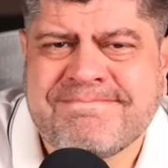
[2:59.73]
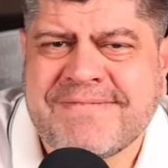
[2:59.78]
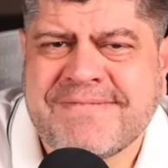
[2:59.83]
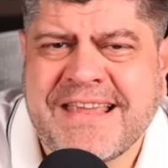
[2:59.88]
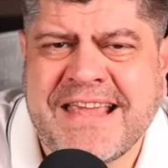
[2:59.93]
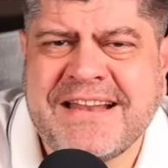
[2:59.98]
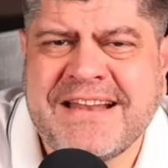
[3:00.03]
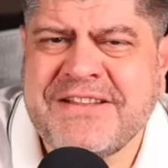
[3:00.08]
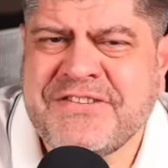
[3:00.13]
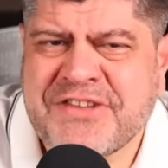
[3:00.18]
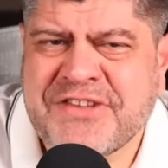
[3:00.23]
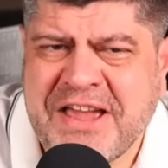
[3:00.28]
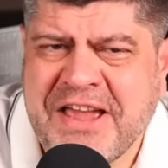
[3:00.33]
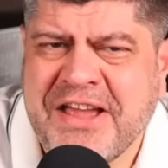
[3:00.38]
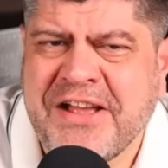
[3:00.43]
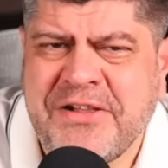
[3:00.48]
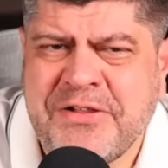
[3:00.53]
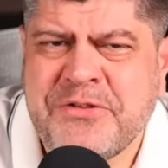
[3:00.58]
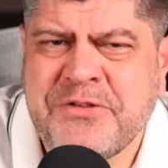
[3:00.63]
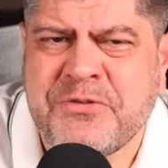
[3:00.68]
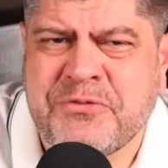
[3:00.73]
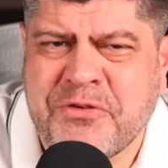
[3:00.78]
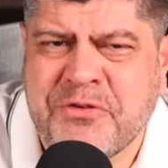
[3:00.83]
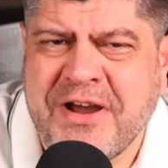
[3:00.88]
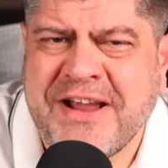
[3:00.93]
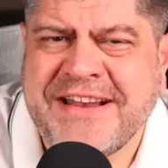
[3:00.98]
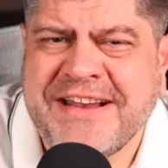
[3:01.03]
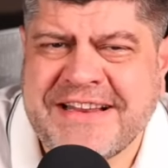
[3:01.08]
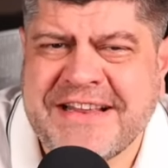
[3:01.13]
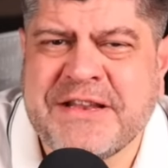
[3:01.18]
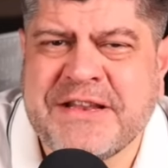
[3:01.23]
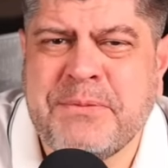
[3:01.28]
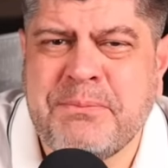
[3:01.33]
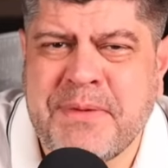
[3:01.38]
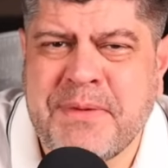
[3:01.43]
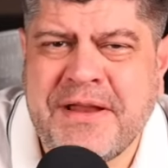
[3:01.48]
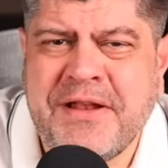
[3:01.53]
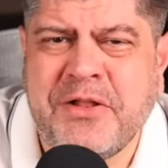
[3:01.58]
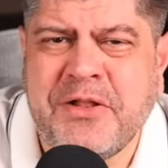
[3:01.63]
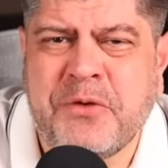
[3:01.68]
And it's held right in the
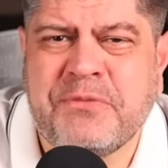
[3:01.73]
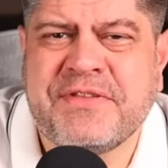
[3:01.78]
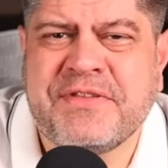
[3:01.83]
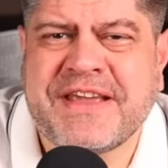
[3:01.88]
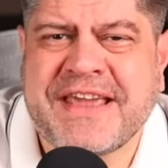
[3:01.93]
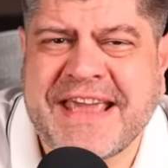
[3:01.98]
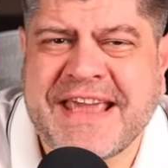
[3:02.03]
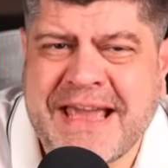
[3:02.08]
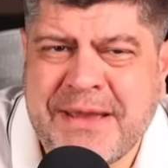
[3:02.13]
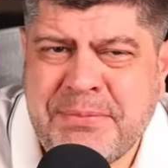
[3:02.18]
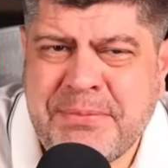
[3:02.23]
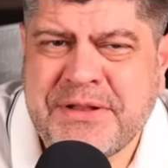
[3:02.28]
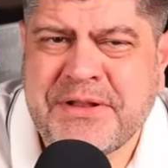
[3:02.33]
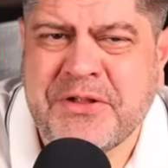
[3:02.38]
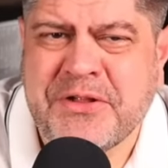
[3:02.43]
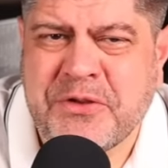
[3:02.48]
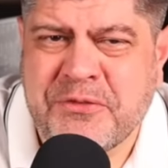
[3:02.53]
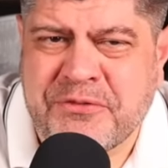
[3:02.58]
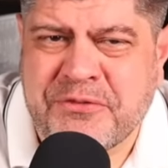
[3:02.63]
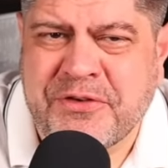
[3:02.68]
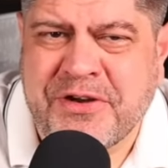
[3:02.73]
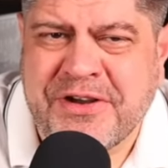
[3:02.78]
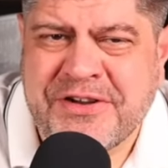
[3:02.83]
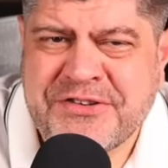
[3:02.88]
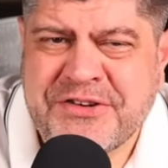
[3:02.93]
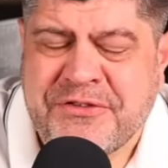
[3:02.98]
middle of the capital of Russia,